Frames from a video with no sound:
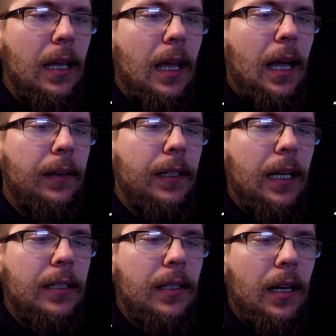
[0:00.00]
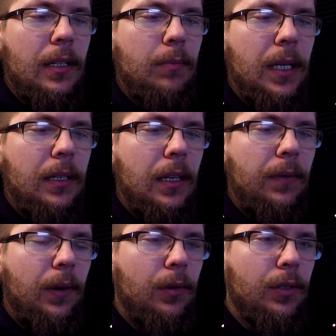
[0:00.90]
and it has nice big
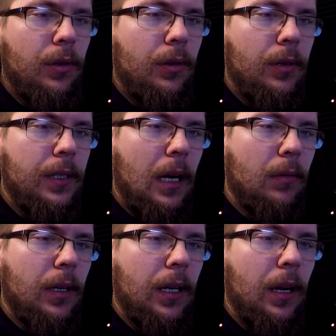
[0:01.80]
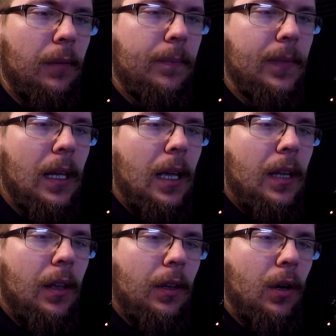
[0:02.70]
diffuser down in here.
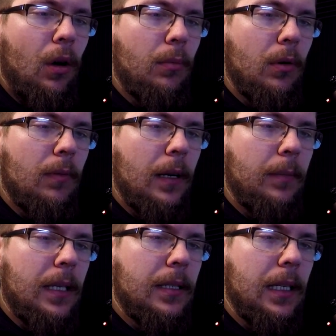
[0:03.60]
Now the chord movement is